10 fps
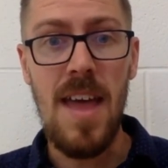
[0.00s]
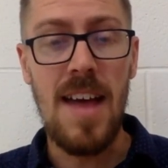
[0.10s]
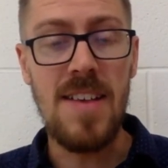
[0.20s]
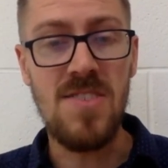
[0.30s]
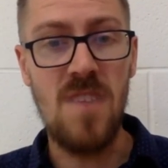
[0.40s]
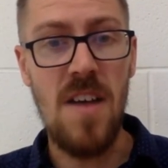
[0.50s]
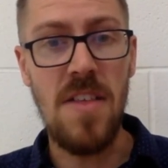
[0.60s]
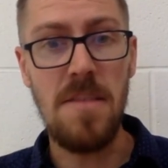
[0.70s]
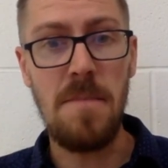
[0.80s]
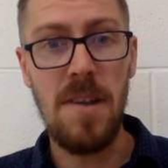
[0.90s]
and so rather
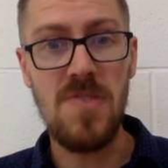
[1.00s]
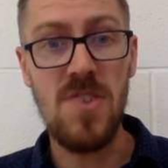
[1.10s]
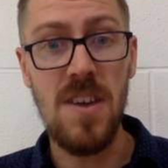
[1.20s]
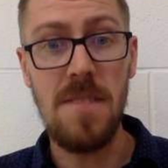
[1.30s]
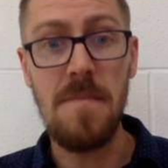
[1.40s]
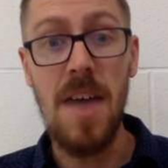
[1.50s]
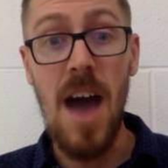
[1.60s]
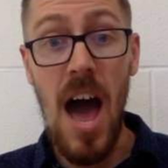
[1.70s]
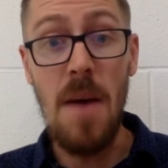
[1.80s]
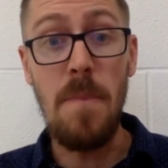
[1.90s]
than punch him,
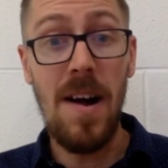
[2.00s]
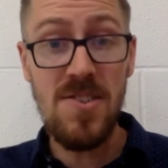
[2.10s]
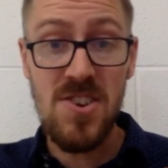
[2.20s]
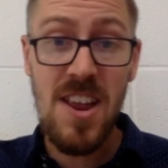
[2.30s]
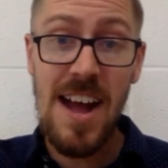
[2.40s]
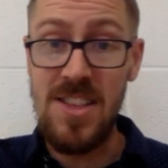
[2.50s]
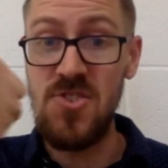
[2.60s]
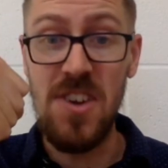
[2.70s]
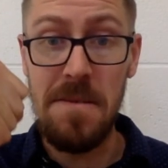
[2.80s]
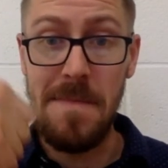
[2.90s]
I punched a
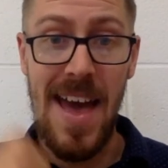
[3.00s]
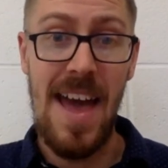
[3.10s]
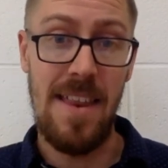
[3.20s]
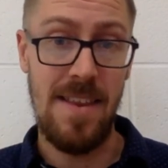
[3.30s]
gym mat.